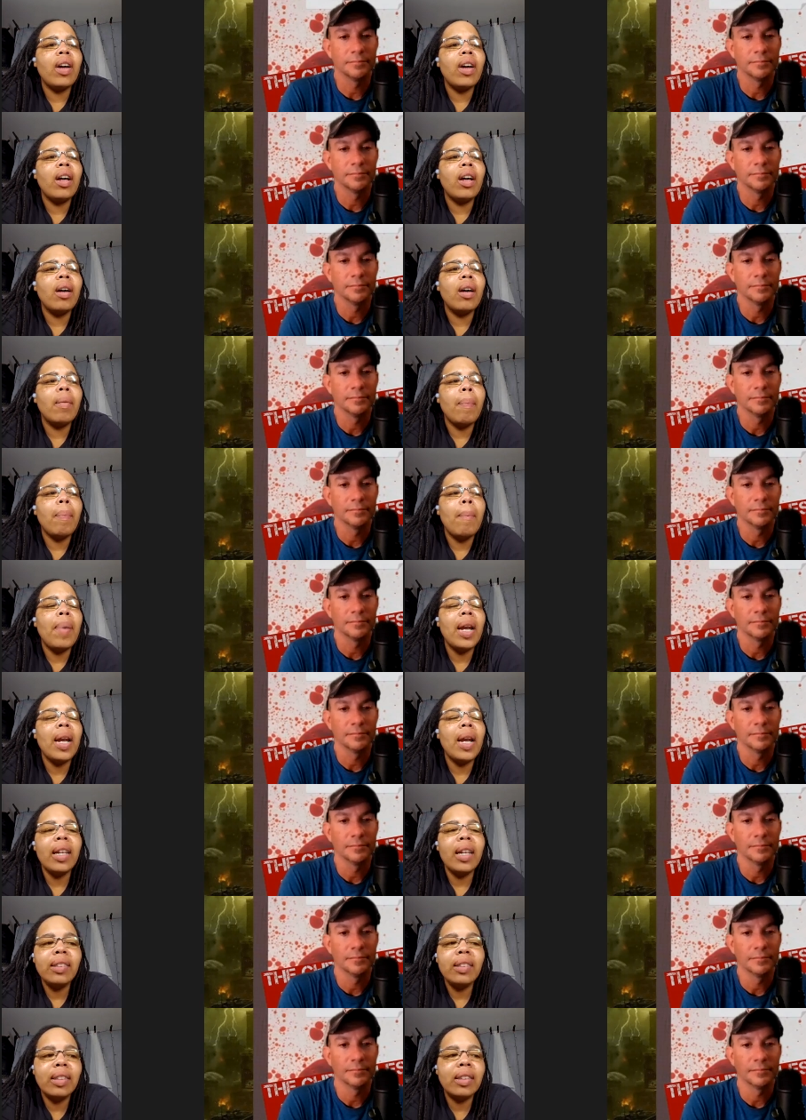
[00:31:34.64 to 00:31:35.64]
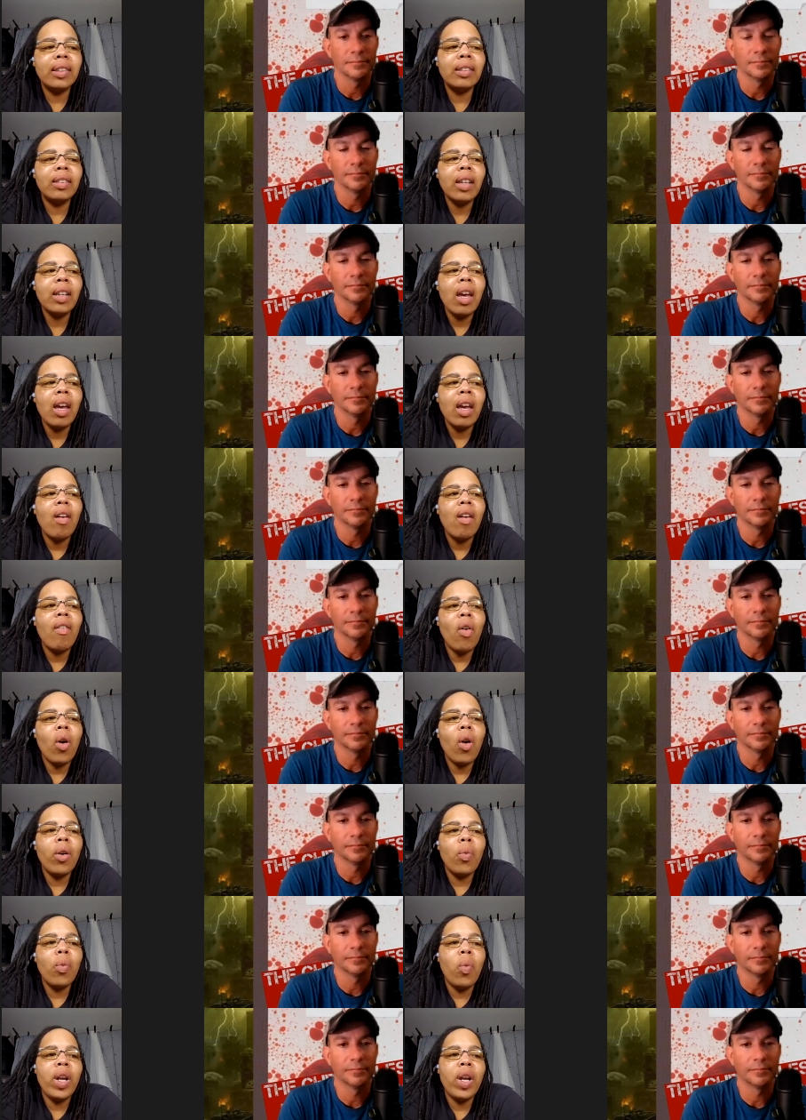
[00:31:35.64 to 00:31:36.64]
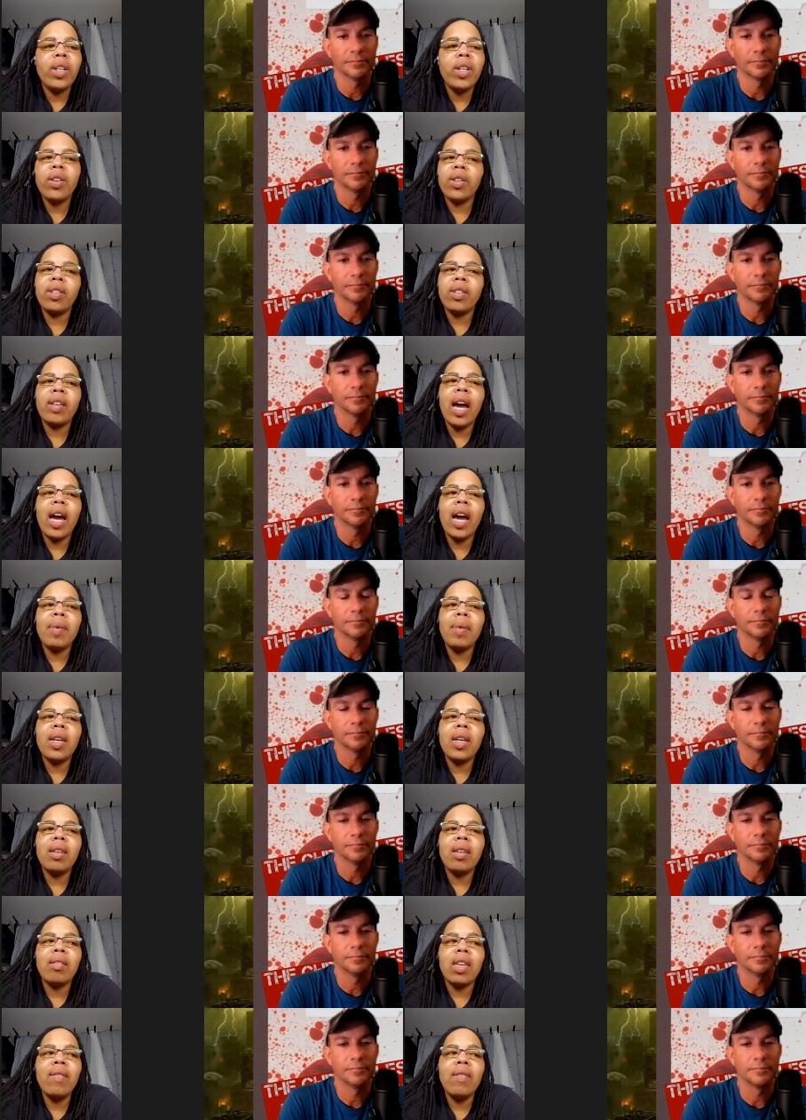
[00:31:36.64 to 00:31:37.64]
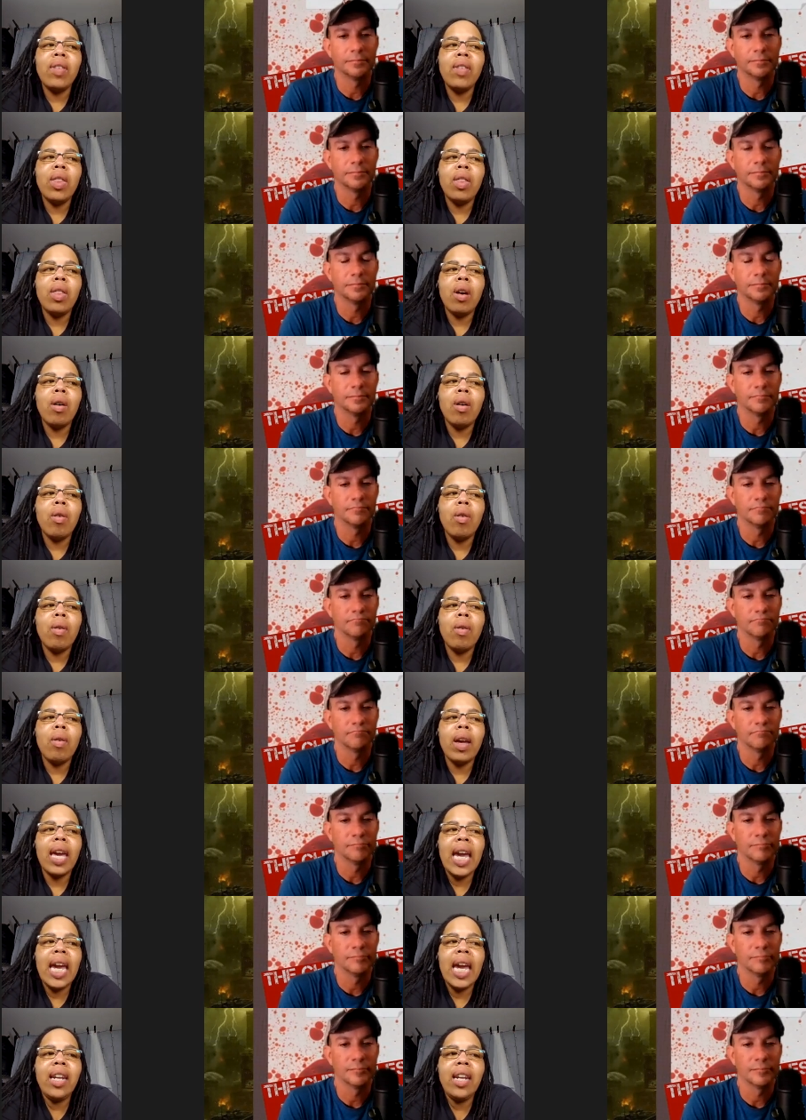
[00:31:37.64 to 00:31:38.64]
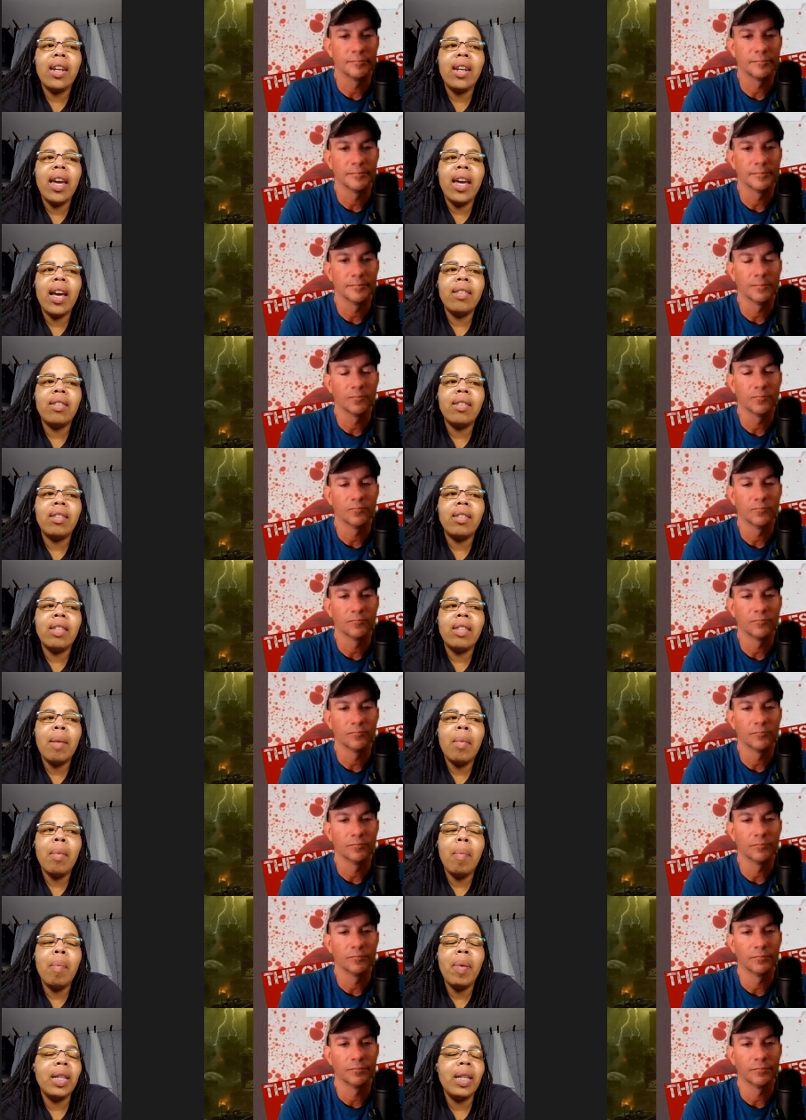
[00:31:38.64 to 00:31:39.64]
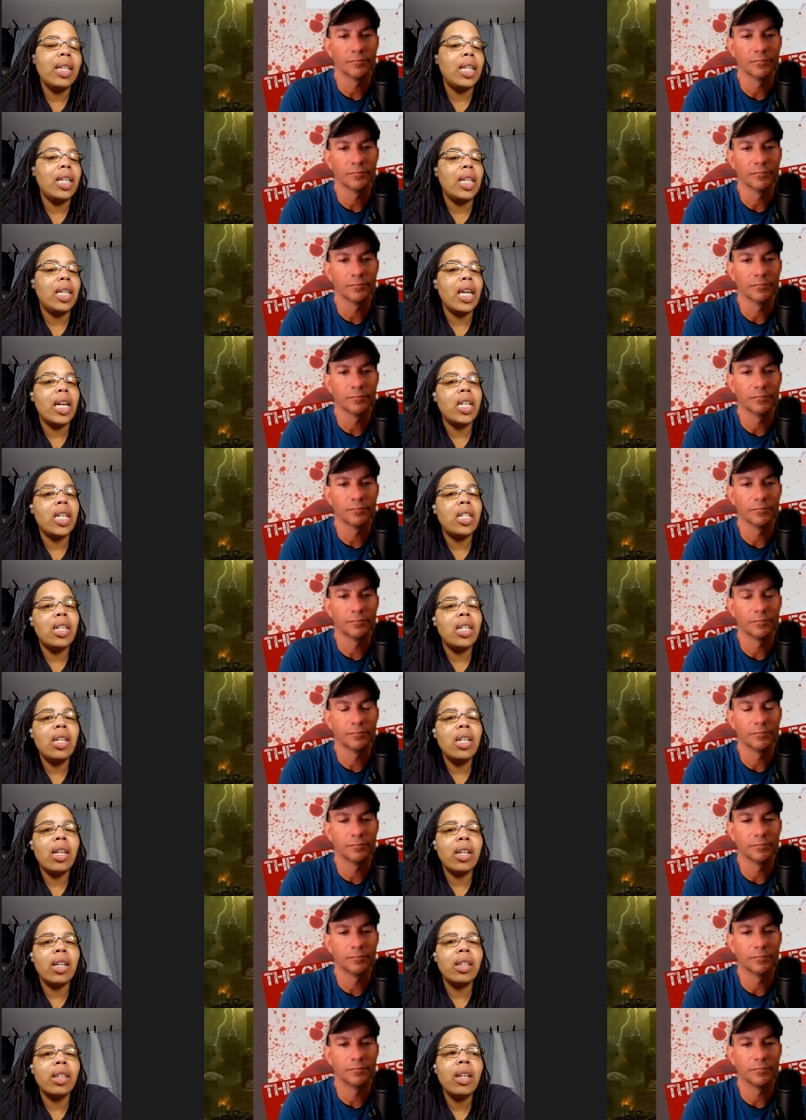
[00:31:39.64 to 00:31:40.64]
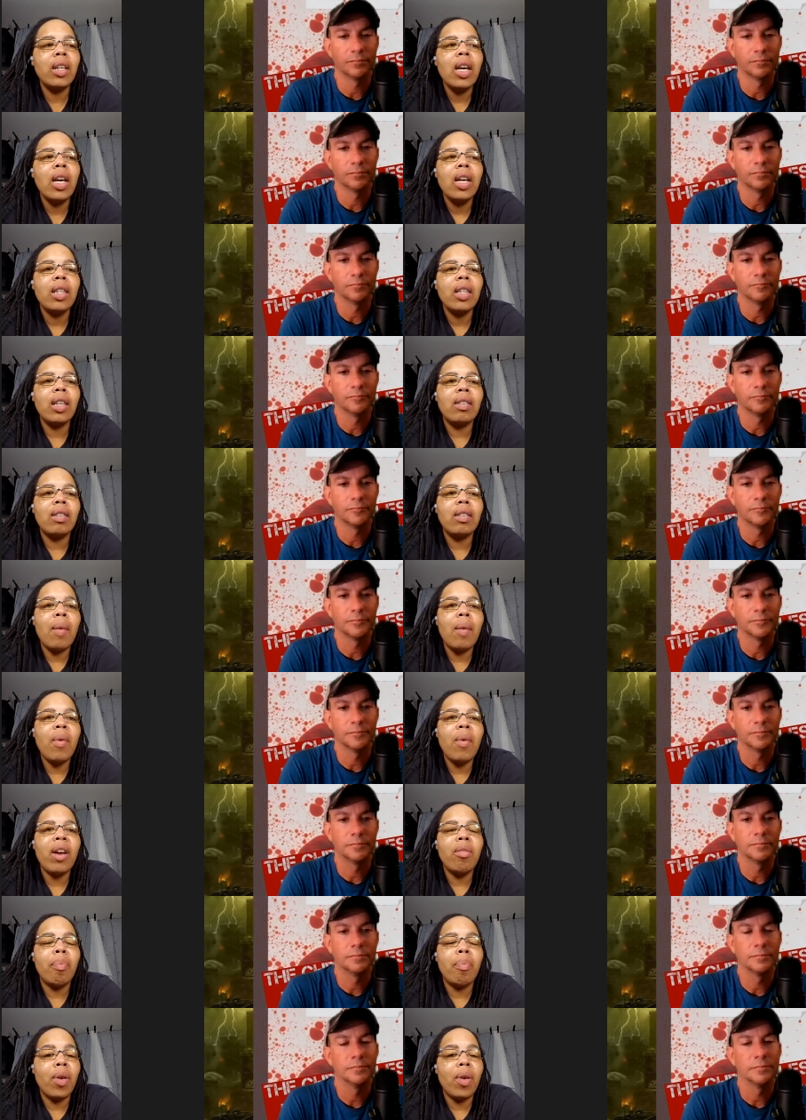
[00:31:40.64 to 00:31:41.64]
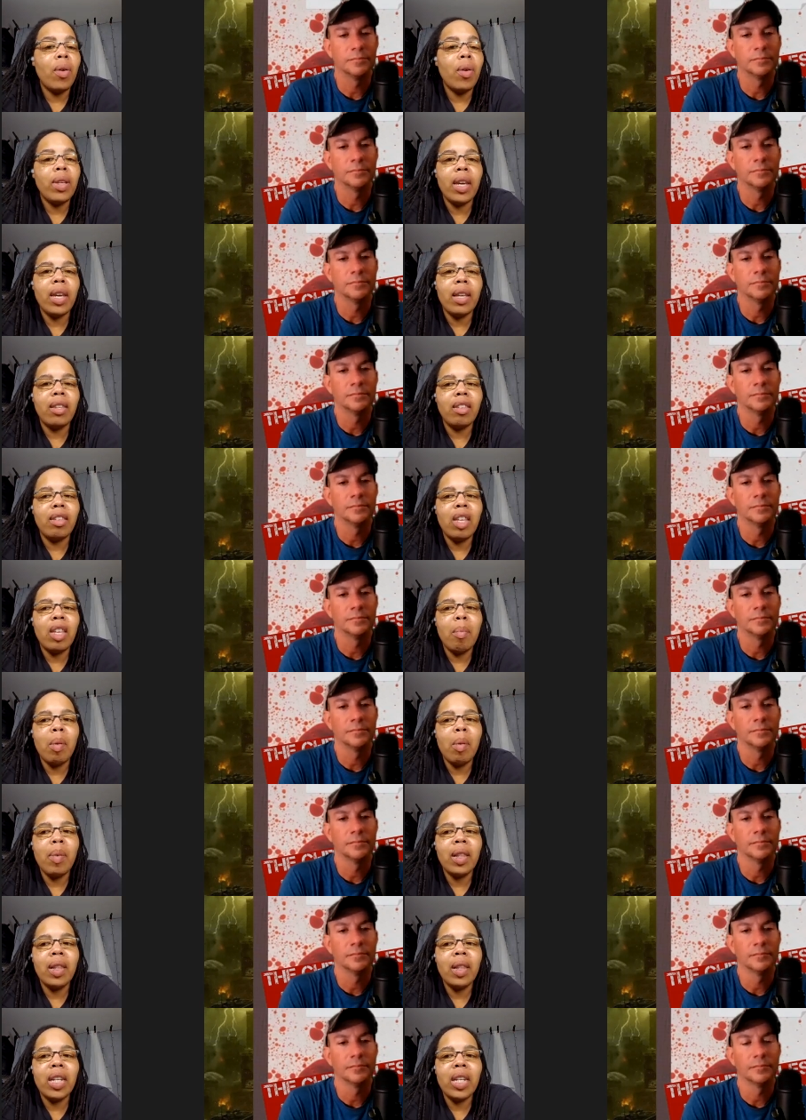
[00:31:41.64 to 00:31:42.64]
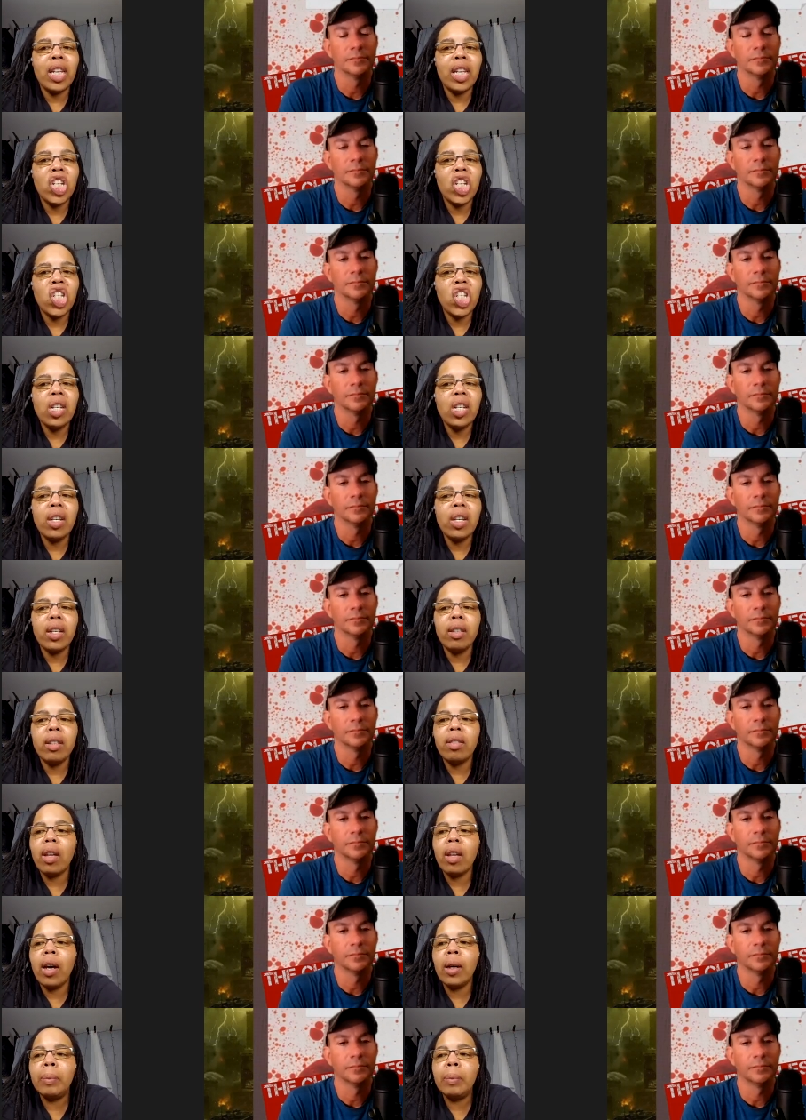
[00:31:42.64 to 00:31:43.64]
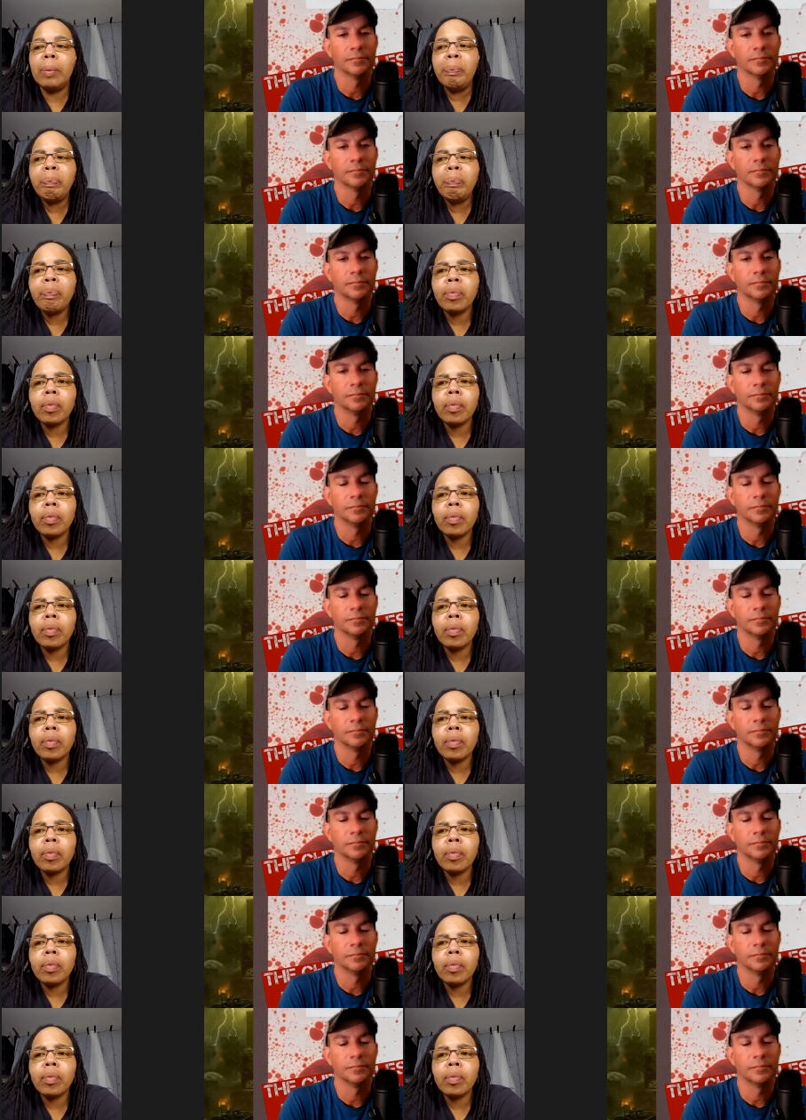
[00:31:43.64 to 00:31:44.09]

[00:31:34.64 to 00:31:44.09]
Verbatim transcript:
Speaker 1: uh, pluses on Winter's side because even though Hayden has the same ability as she does, the same way Brody has the same ability as she does, um,